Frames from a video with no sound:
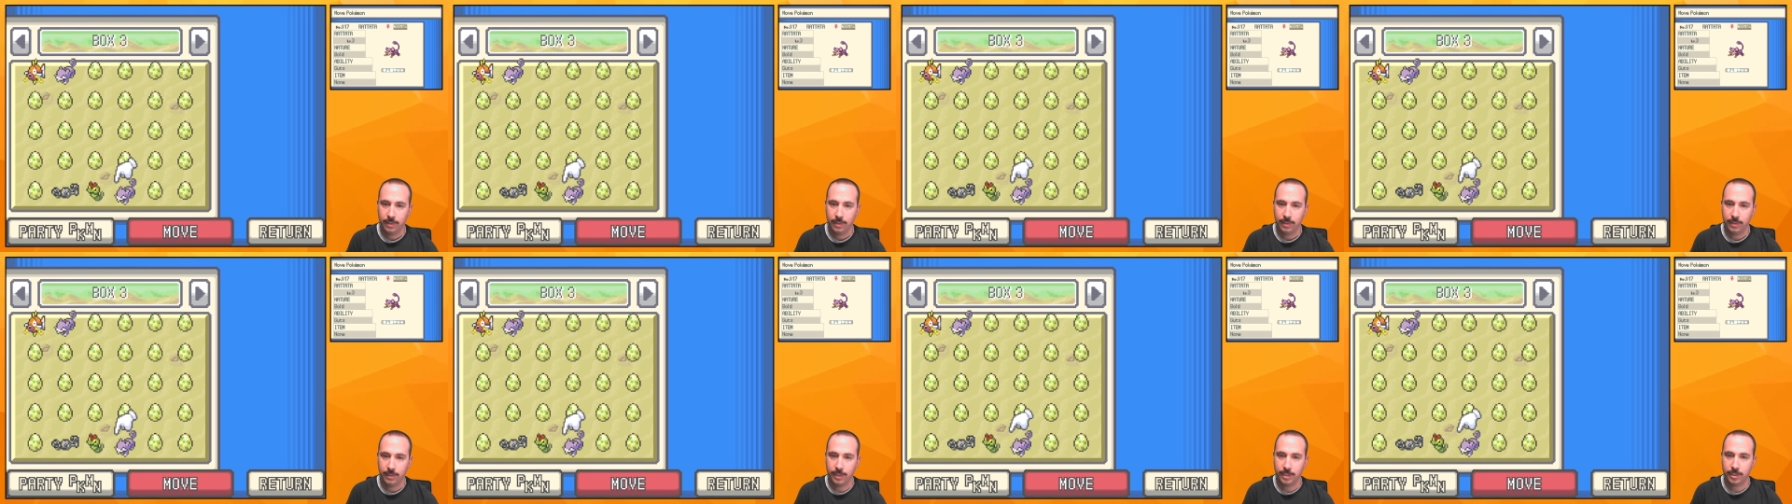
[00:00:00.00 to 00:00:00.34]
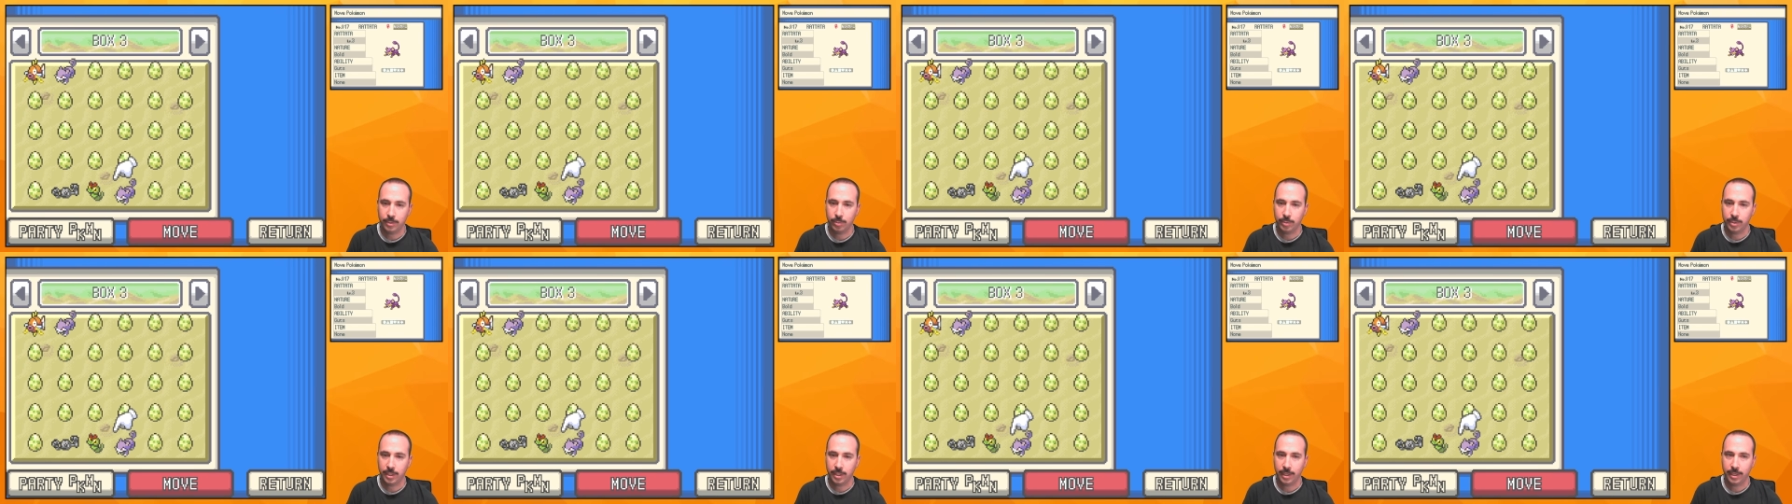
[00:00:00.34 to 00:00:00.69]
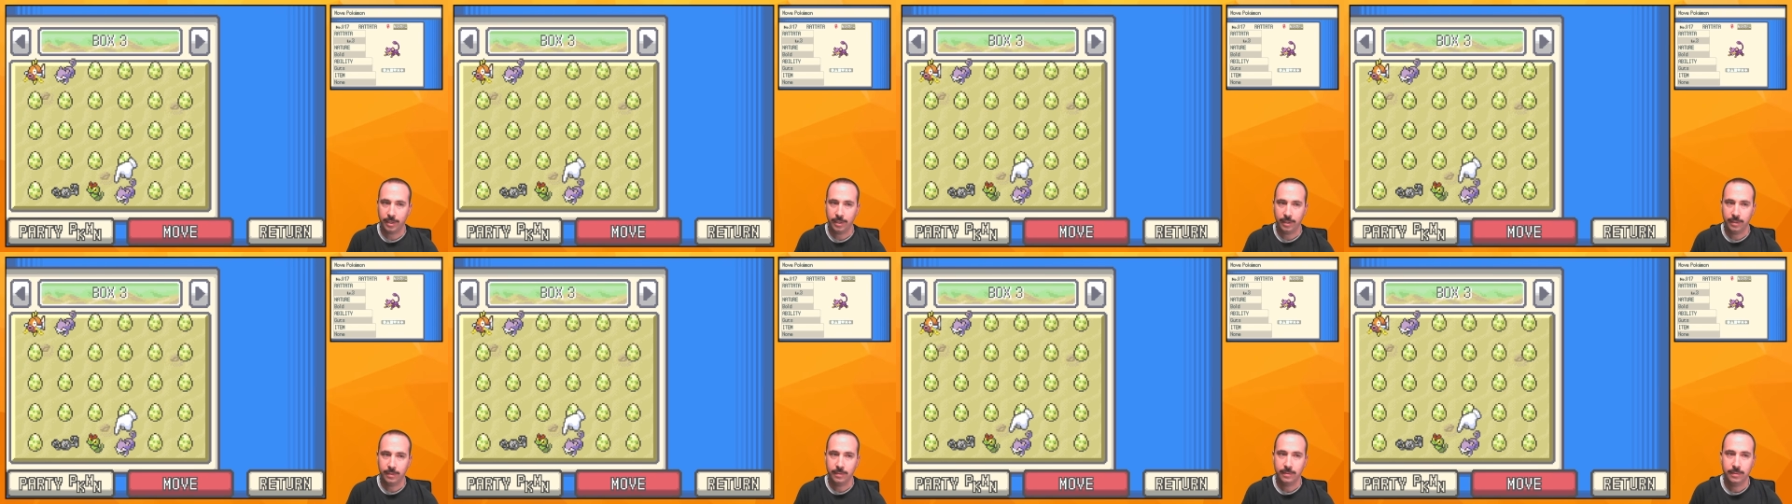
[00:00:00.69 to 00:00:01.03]
This was
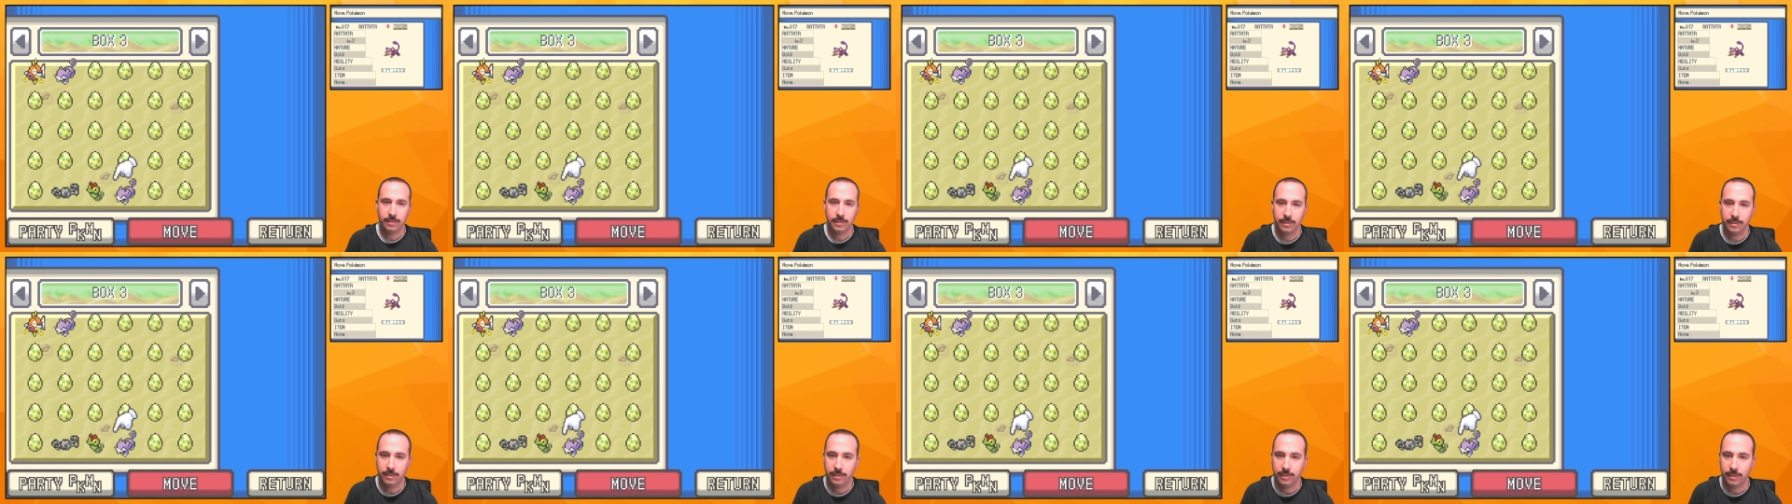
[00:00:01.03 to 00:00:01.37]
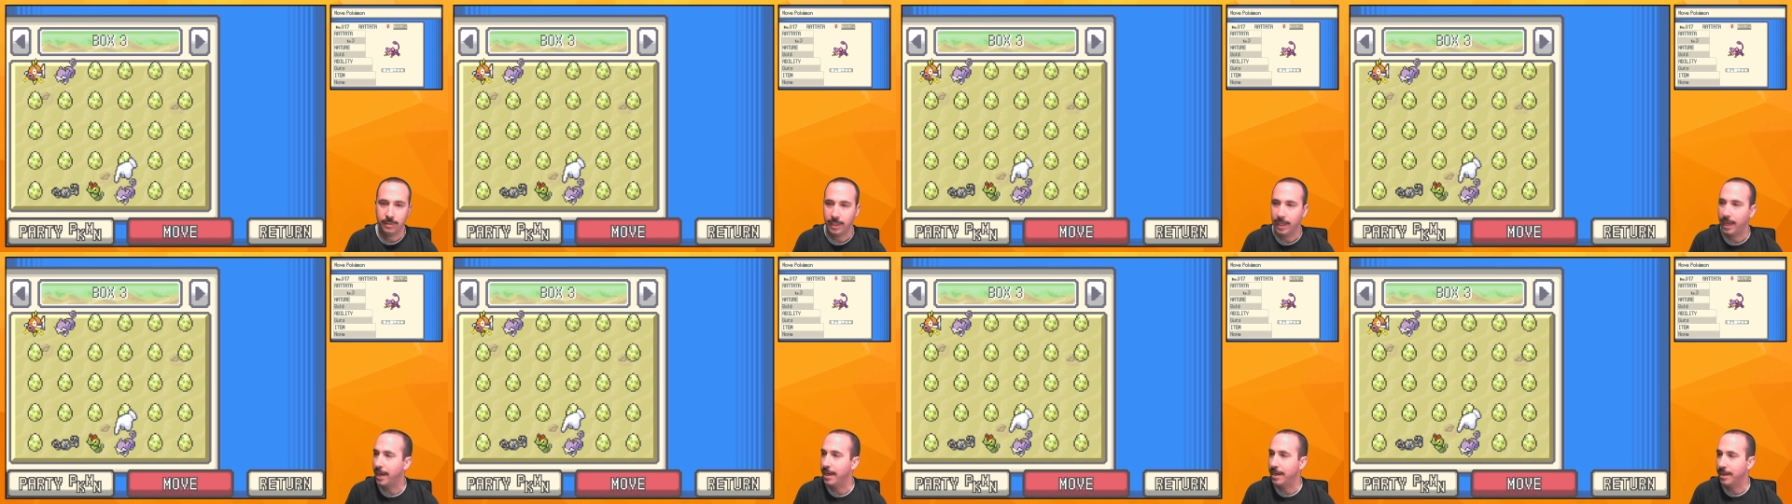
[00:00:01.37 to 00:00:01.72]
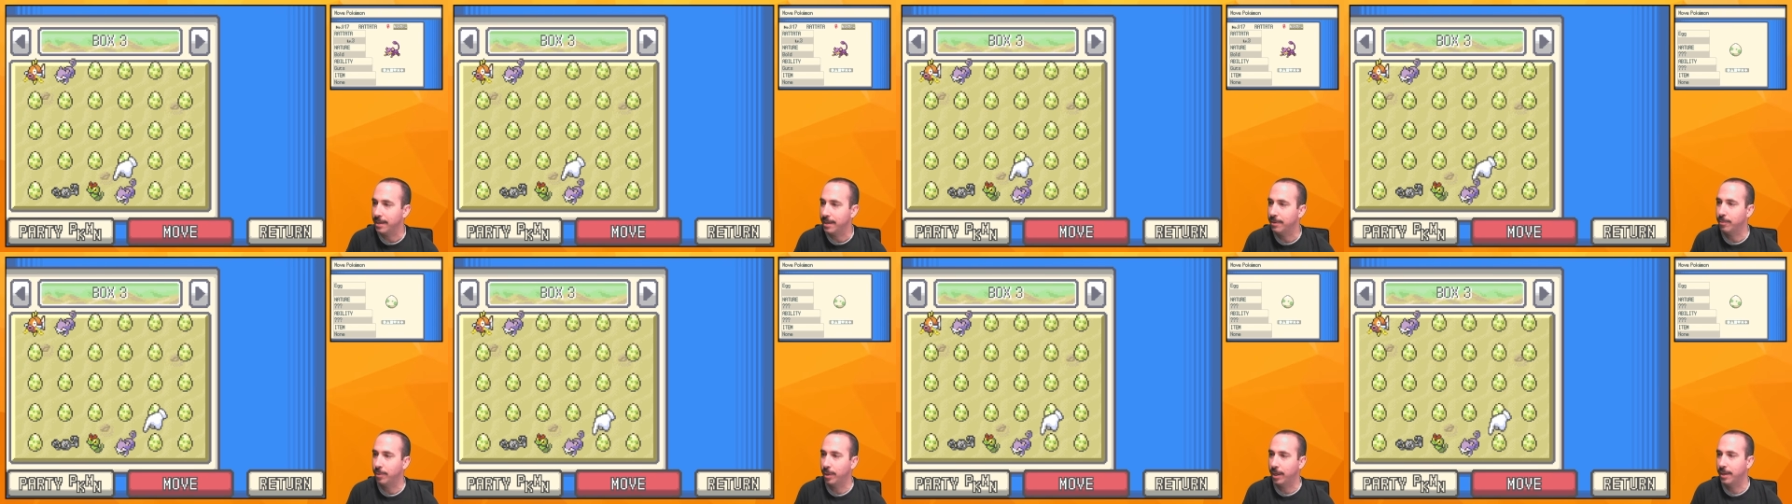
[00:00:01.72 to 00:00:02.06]
like 80,
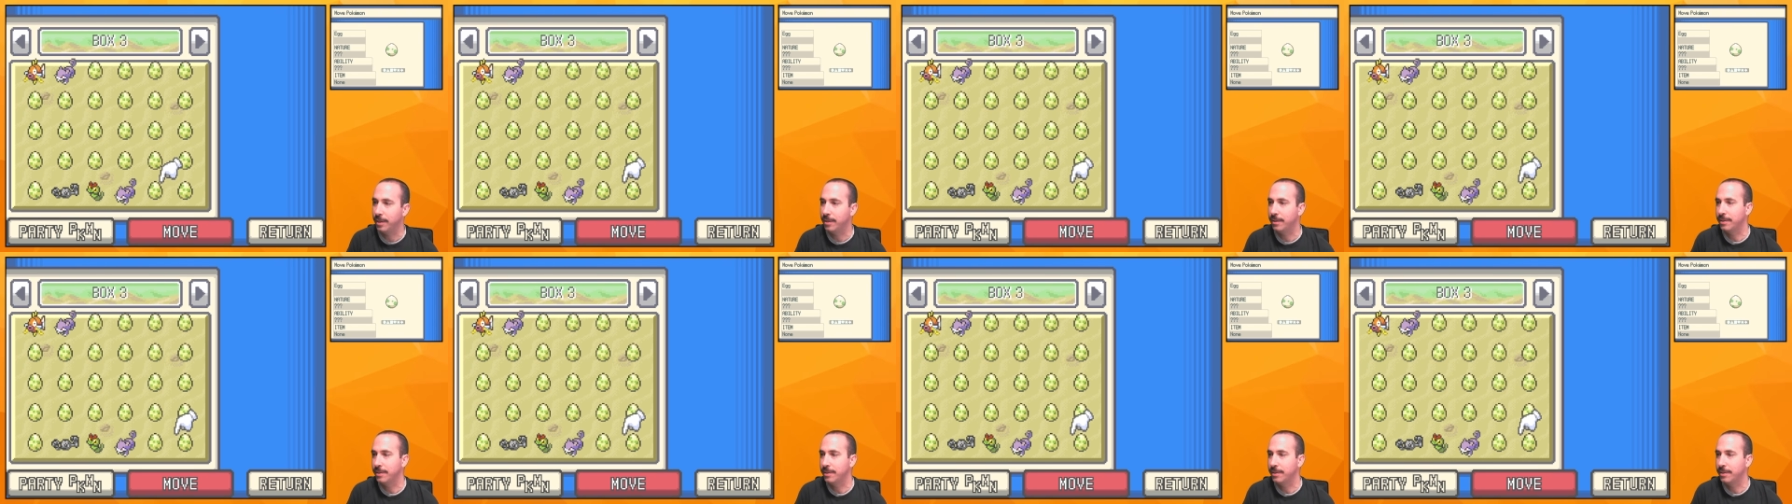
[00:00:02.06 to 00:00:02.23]
right?